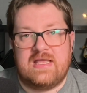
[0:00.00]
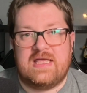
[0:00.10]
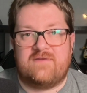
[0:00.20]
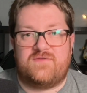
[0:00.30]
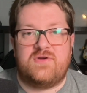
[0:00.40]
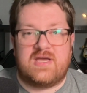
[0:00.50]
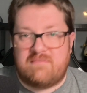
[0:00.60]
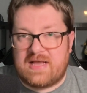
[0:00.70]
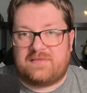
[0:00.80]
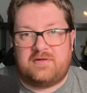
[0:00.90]
If you can
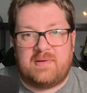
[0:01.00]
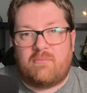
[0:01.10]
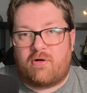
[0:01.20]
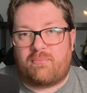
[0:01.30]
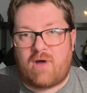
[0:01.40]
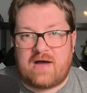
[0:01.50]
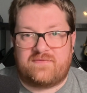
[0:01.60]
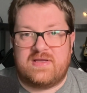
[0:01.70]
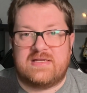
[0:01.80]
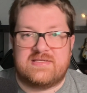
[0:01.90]
make a little bit more
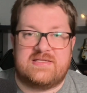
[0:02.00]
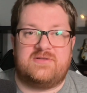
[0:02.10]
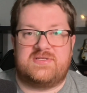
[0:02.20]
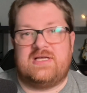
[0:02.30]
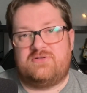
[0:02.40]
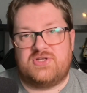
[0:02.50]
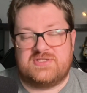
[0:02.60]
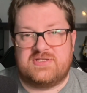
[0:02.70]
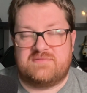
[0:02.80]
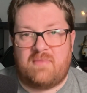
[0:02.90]
profit and still sell
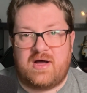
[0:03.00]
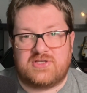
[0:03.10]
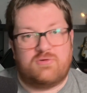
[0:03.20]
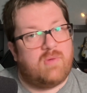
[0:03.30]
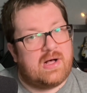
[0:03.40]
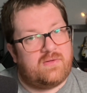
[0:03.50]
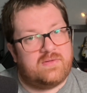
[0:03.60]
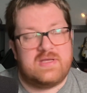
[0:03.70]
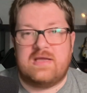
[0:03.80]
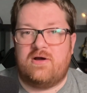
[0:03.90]
just as much, well,
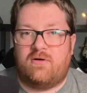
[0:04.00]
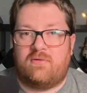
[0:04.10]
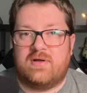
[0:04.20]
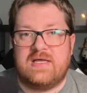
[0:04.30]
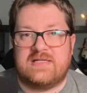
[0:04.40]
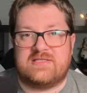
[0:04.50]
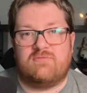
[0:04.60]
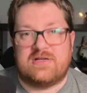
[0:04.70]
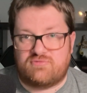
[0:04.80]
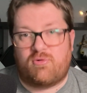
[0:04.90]

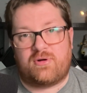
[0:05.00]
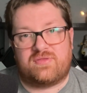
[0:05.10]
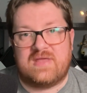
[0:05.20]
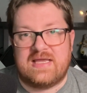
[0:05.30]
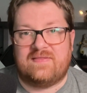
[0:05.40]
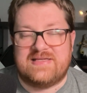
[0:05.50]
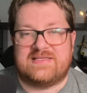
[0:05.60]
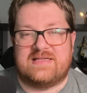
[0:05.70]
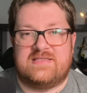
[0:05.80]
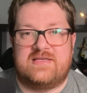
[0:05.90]
it's worth at least
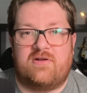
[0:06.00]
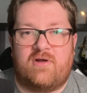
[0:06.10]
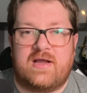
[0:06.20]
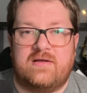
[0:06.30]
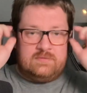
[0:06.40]
considering.